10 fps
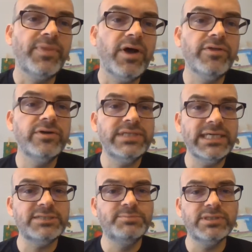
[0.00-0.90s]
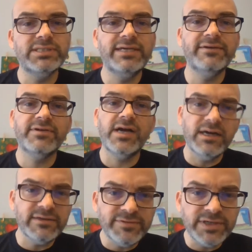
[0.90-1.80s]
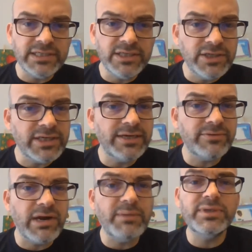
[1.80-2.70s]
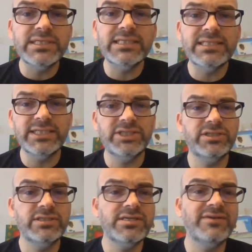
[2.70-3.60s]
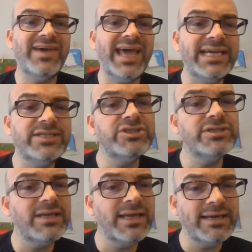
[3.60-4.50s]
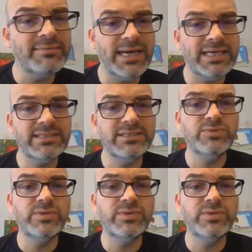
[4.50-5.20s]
Although textbooks give confident-looking representations of ancient landmasses with